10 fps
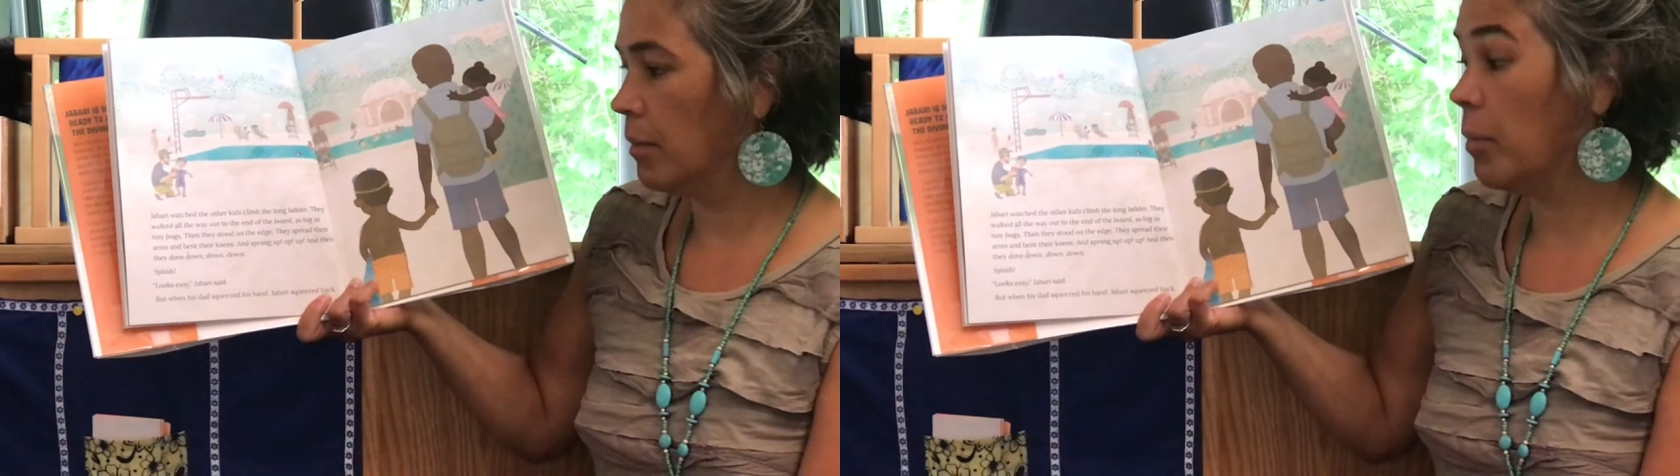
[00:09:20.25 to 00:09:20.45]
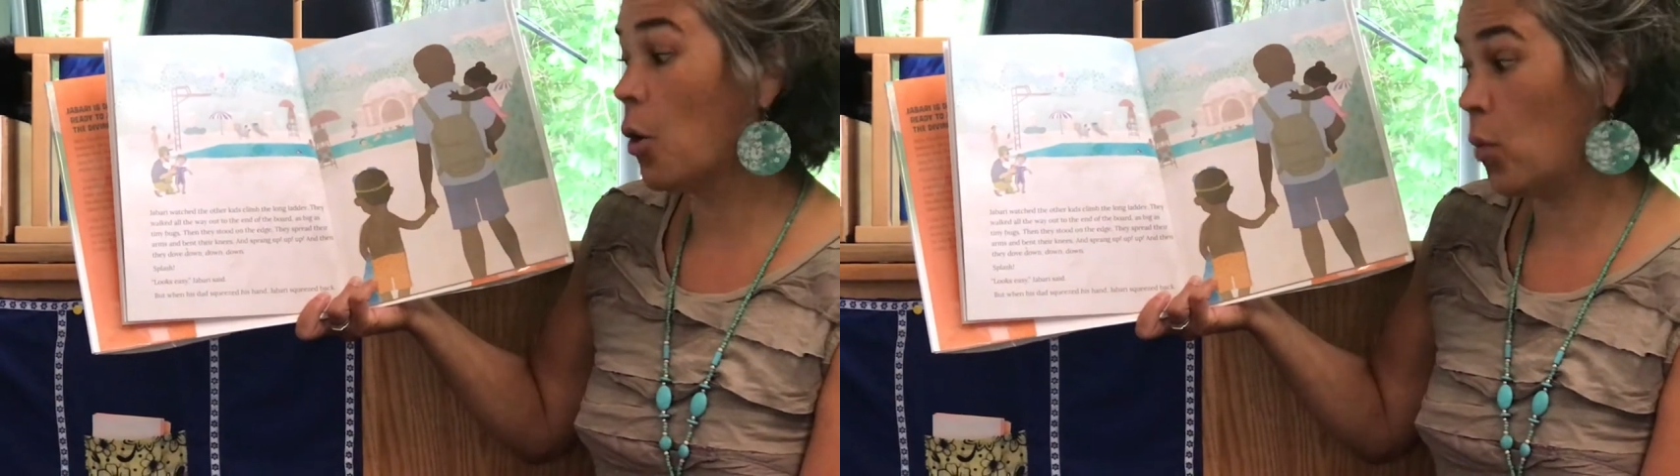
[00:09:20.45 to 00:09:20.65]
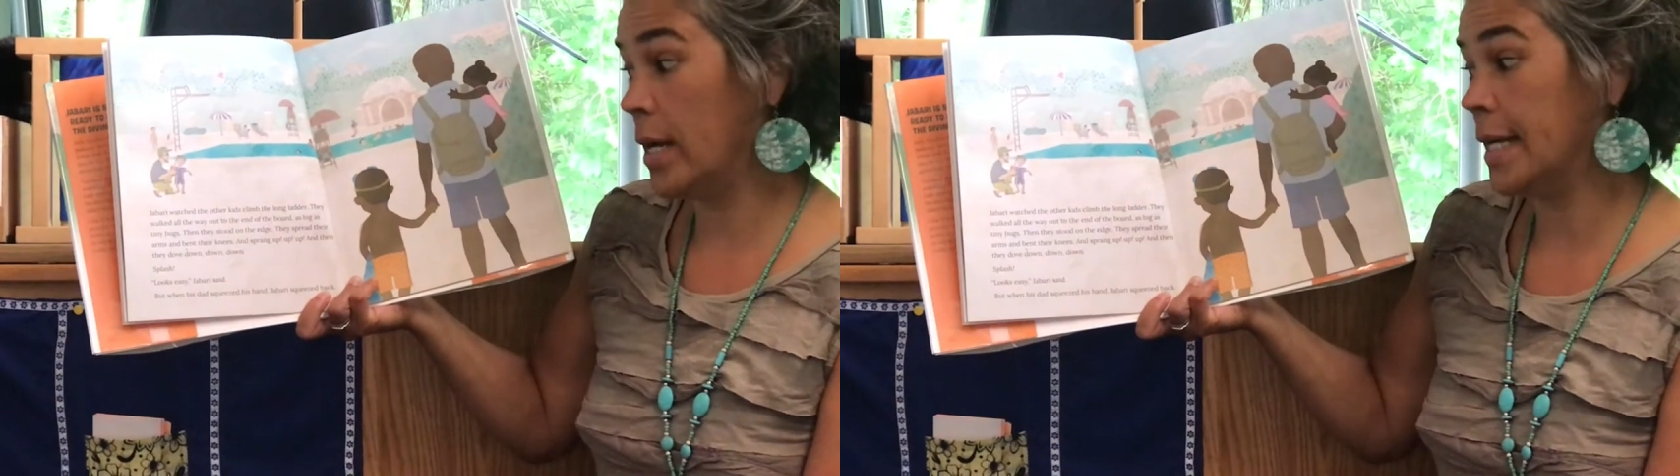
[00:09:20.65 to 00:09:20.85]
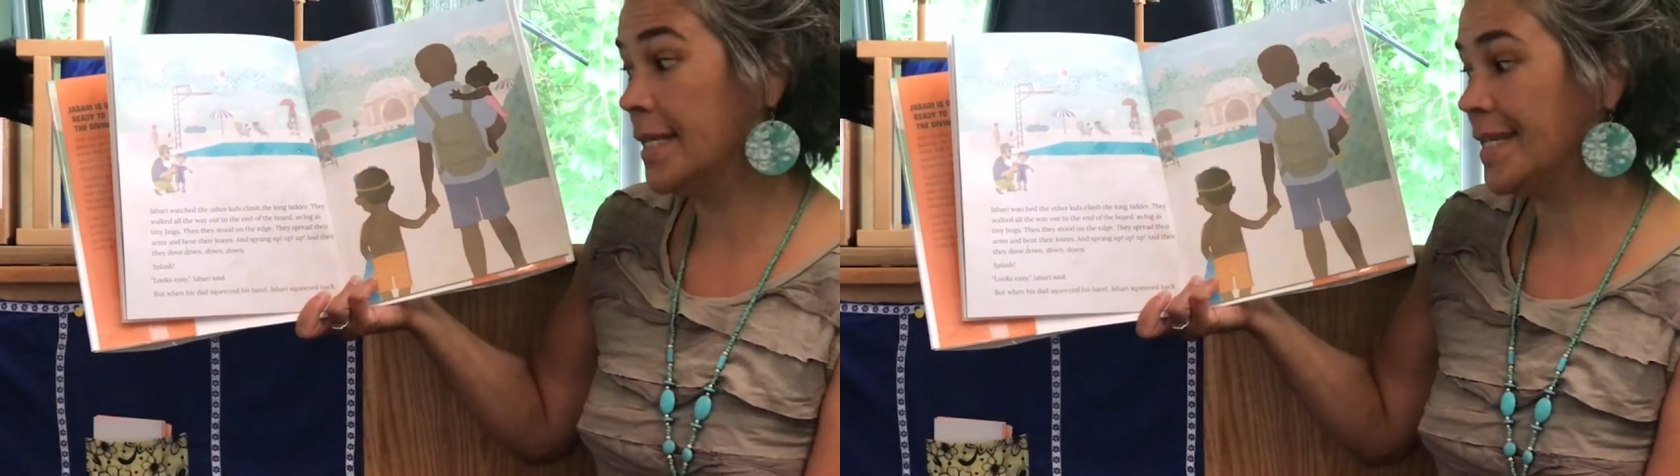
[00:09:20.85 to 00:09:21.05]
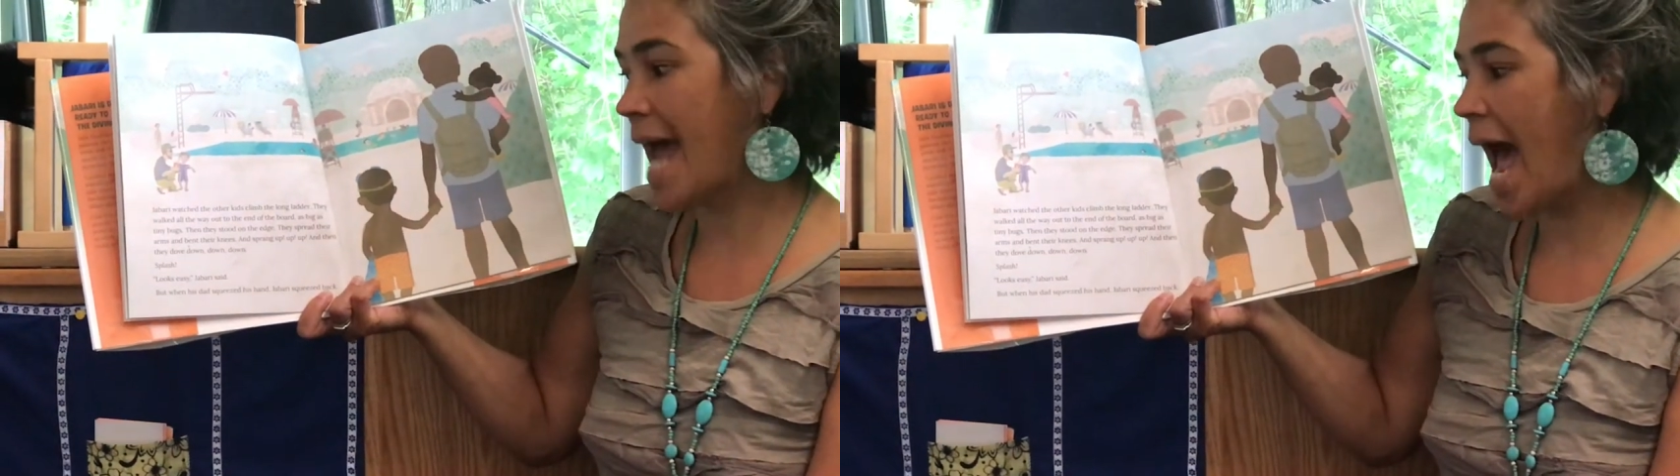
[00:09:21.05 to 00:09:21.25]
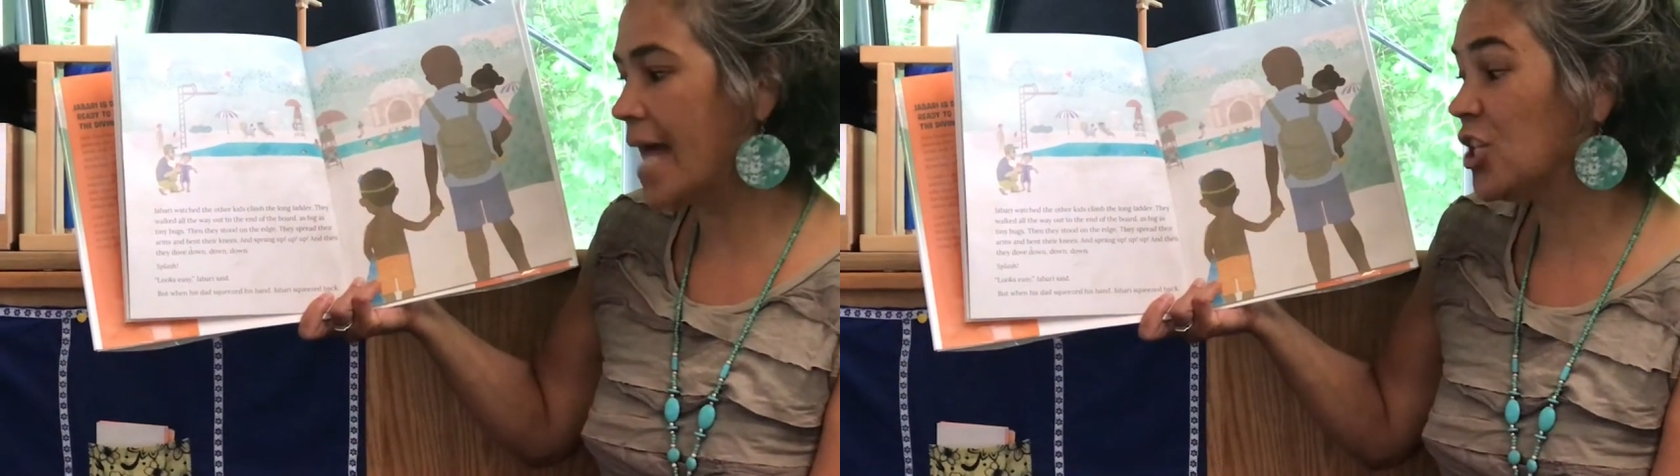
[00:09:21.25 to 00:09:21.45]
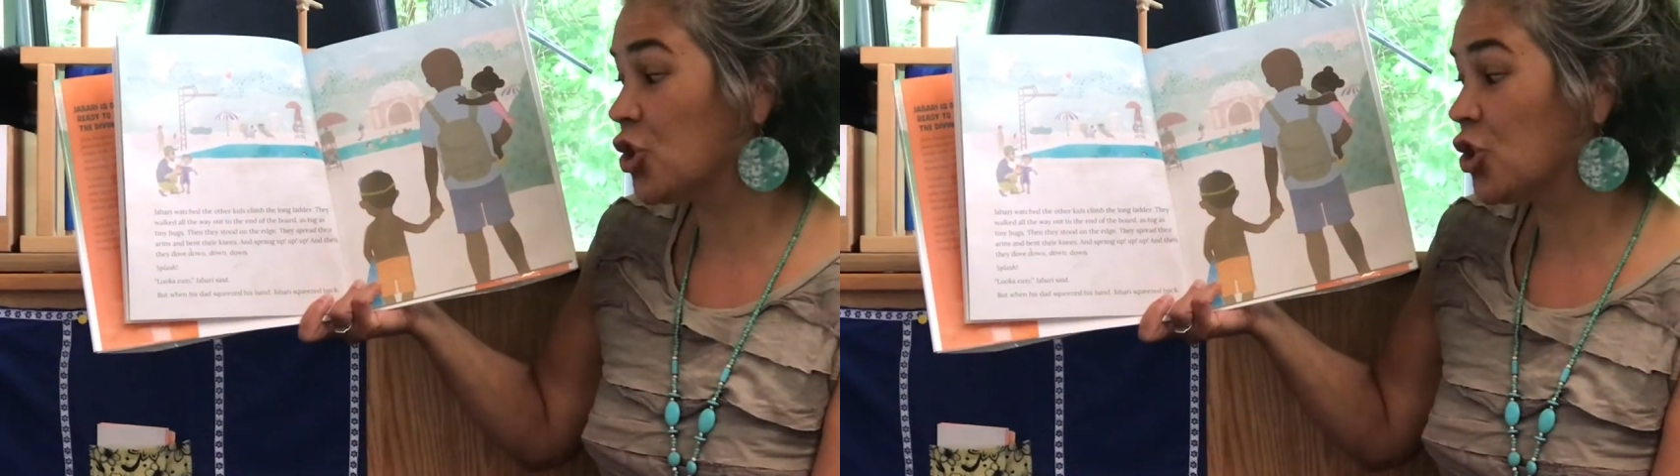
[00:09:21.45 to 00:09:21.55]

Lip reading: But when his dad